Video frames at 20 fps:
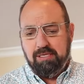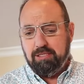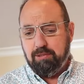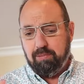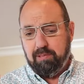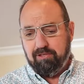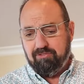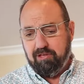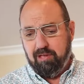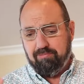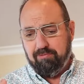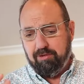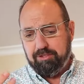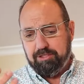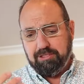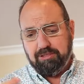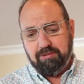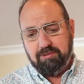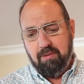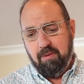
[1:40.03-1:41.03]
The plussed up
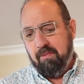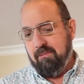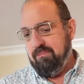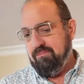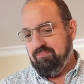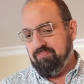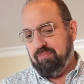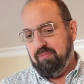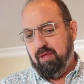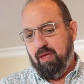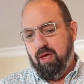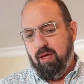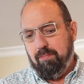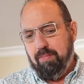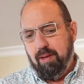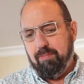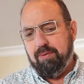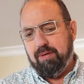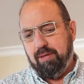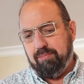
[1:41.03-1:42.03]
version, I'll
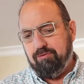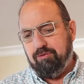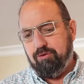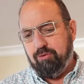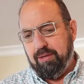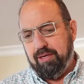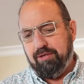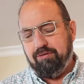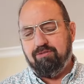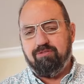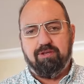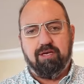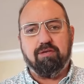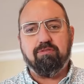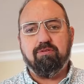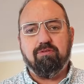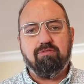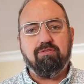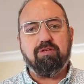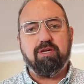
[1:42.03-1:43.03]
bump it up to a
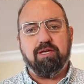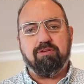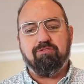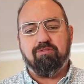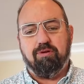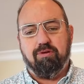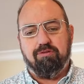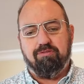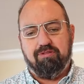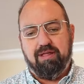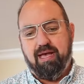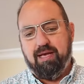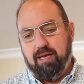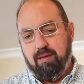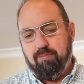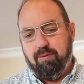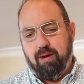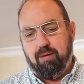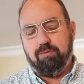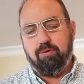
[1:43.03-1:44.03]
six. It's a nice little snack. I
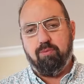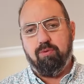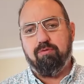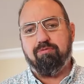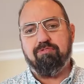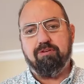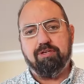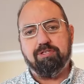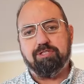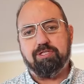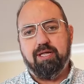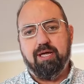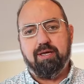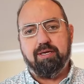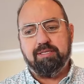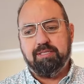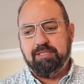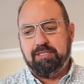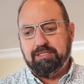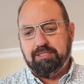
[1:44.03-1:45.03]
probably will finish
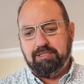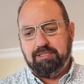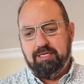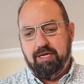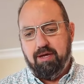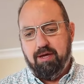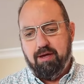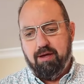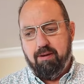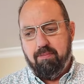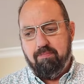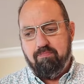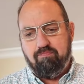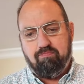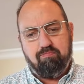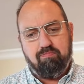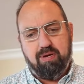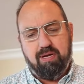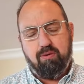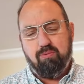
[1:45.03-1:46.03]
that. Um,
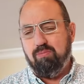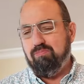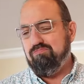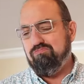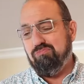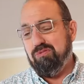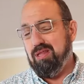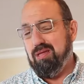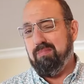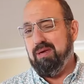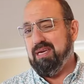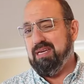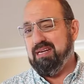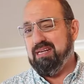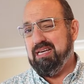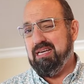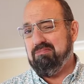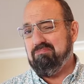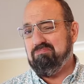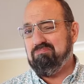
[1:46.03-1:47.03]
but will I make it
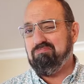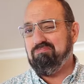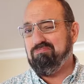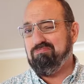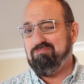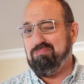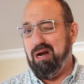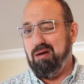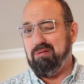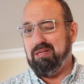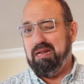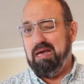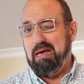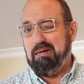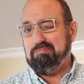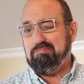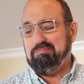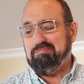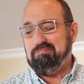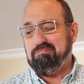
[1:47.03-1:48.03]
again? Probably
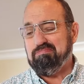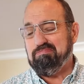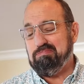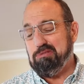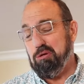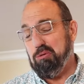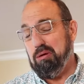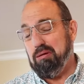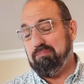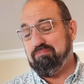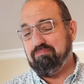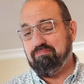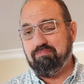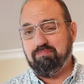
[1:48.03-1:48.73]
not. Oh well.